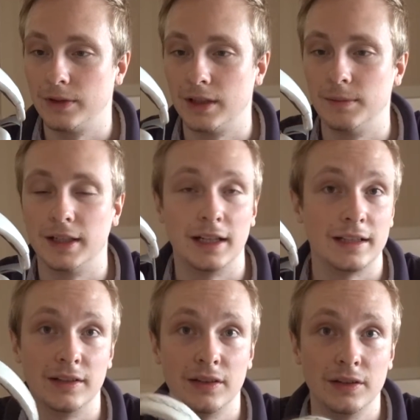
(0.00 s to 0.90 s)
with them, and I
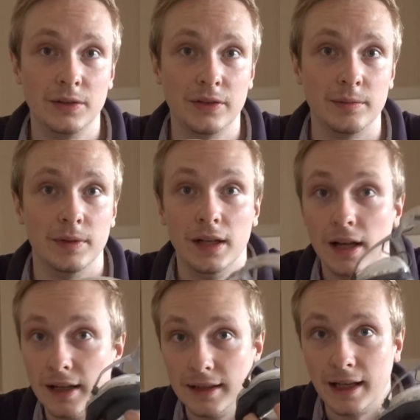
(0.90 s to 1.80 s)
can still use them.
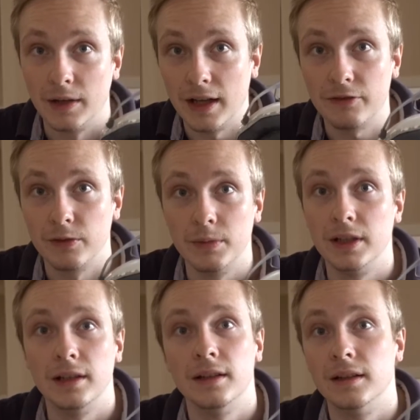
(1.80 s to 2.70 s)
Now that for
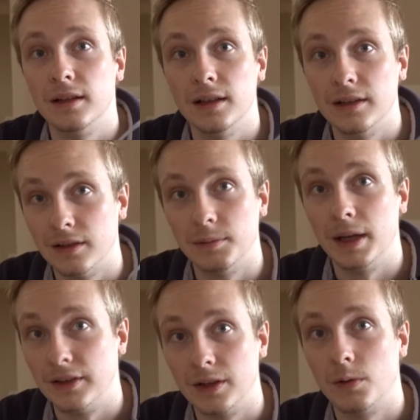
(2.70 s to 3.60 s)
me is an
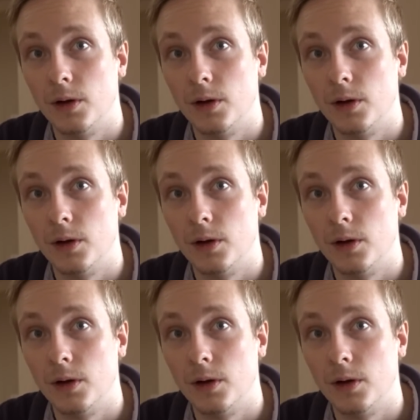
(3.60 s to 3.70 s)
amazing